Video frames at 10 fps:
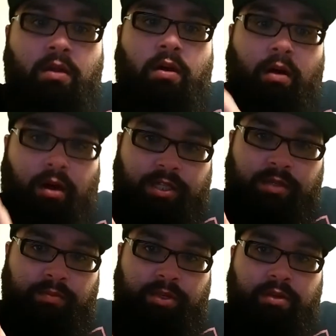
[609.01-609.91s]
Awesome
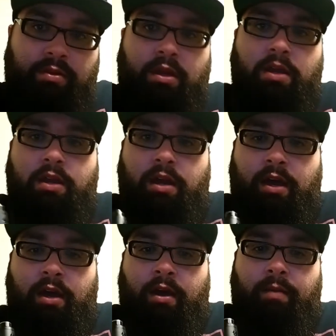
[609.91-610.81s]
dude.
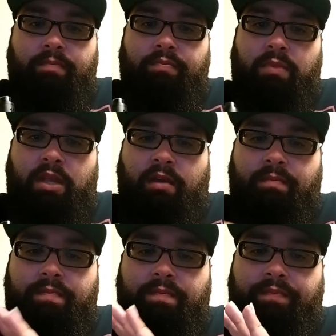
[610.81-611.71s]

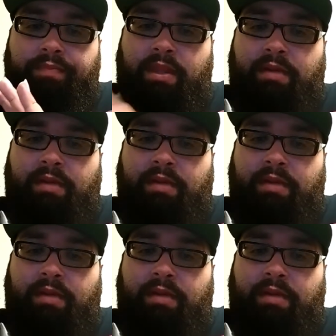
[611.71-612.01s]
If